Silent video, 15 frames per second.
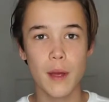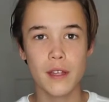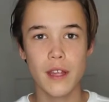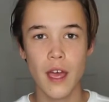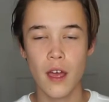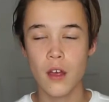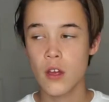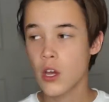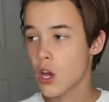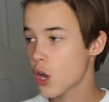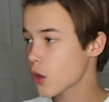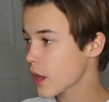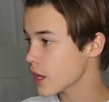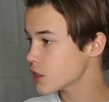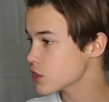about that.
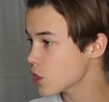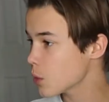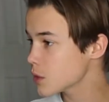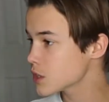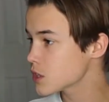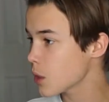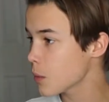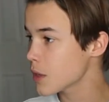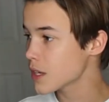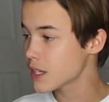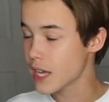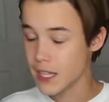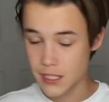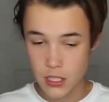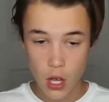Okay, so when someone
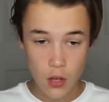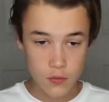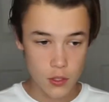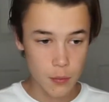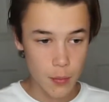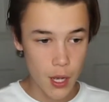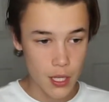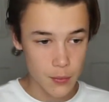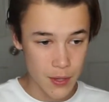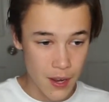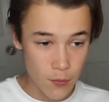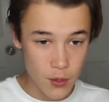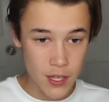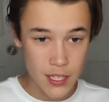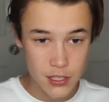gets off the bus, when
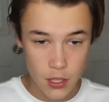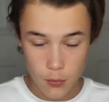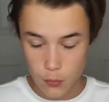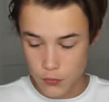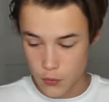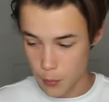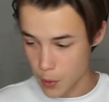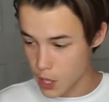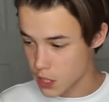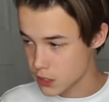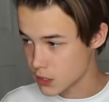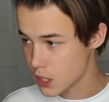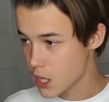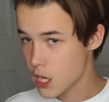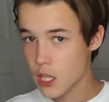everyone gets off the bus,
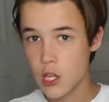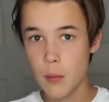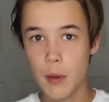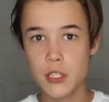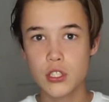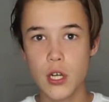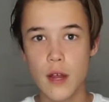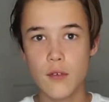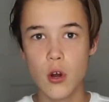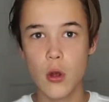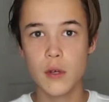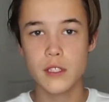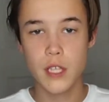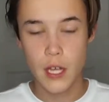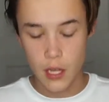the bus driver
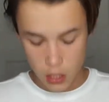always, like,